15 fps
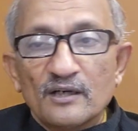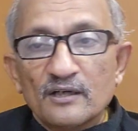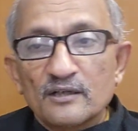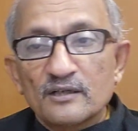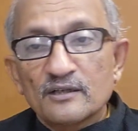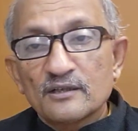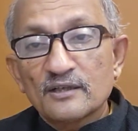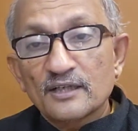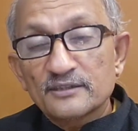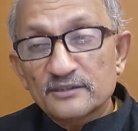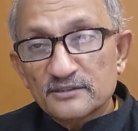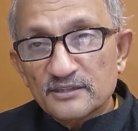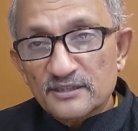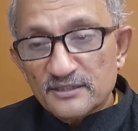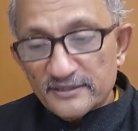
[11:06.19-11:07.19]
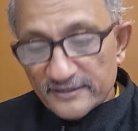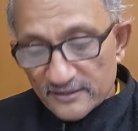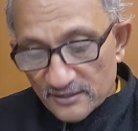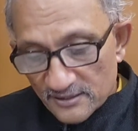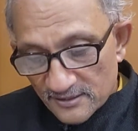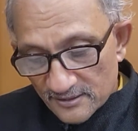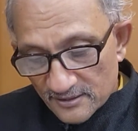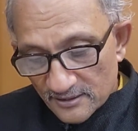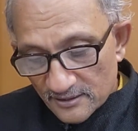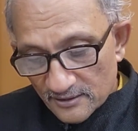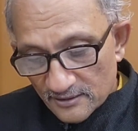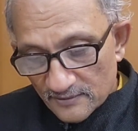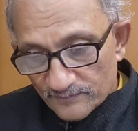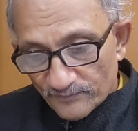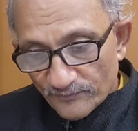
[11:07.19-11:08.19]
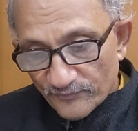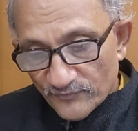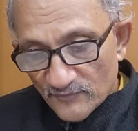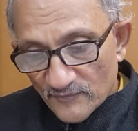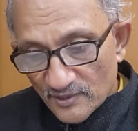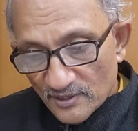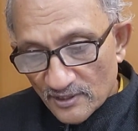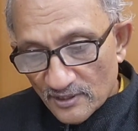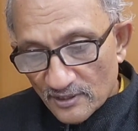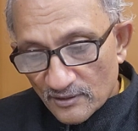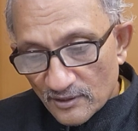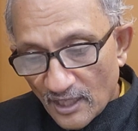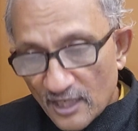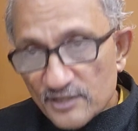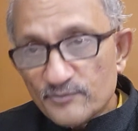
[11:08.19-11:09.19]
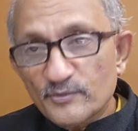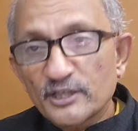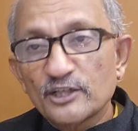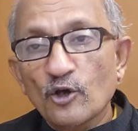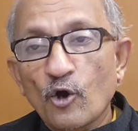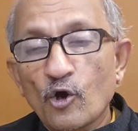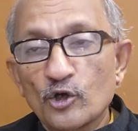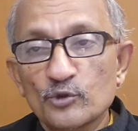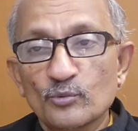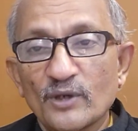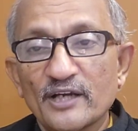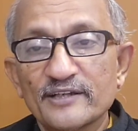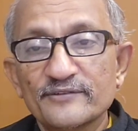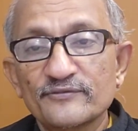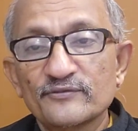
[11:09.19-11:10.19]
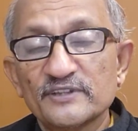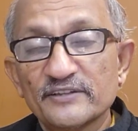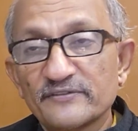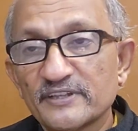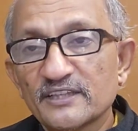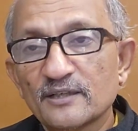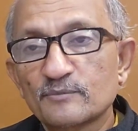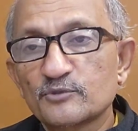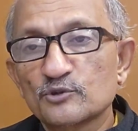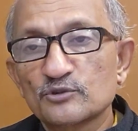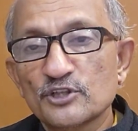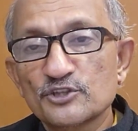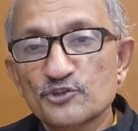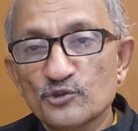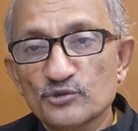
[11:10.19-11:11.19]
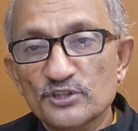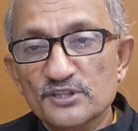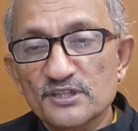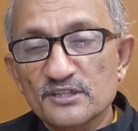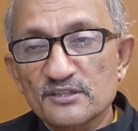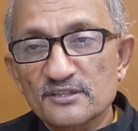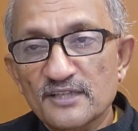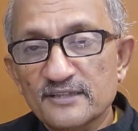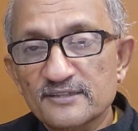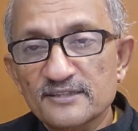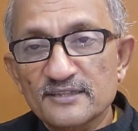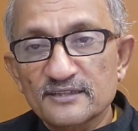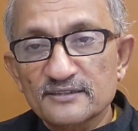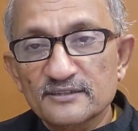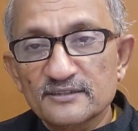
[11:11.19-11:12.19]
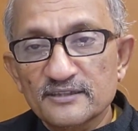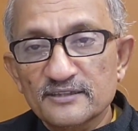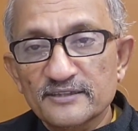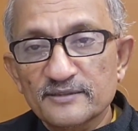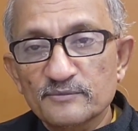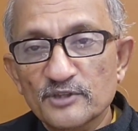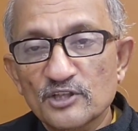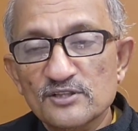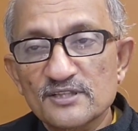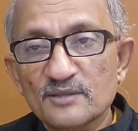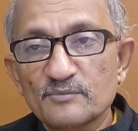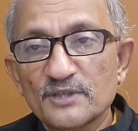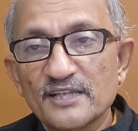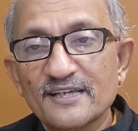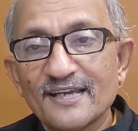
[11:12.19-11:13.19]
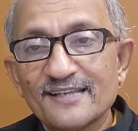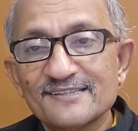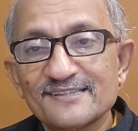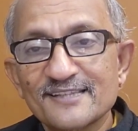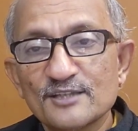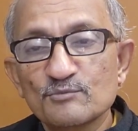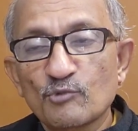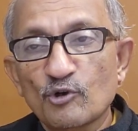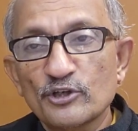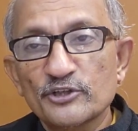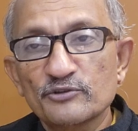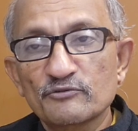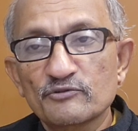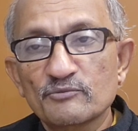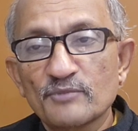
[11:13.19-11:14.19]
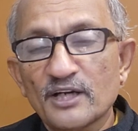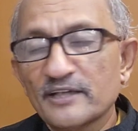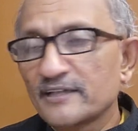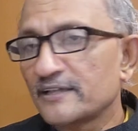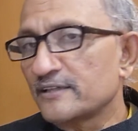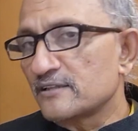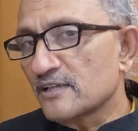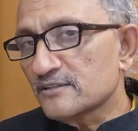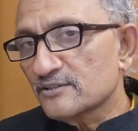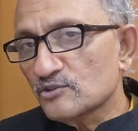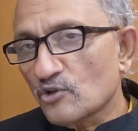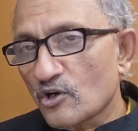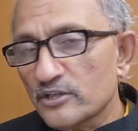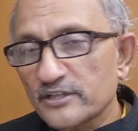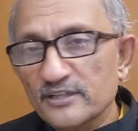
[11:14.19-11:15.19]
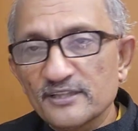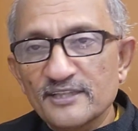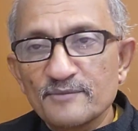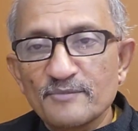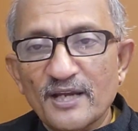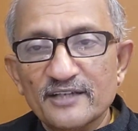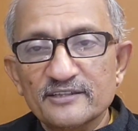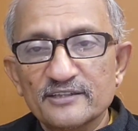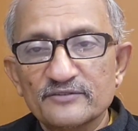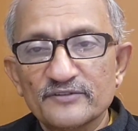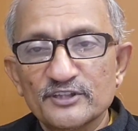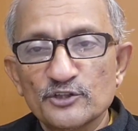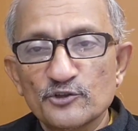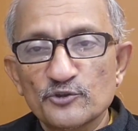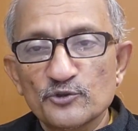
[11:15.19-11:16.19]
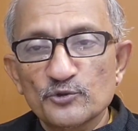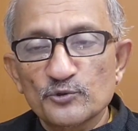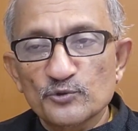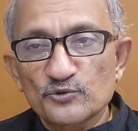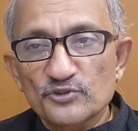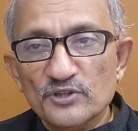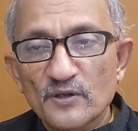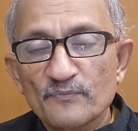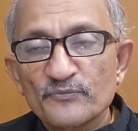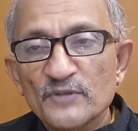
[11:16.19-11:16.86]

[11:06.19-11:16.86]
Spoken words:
Another thing is the husband or wife living up to the Joneses. That is another thing, because somebody else has bought, you have to buy. It does not really matter whether you use.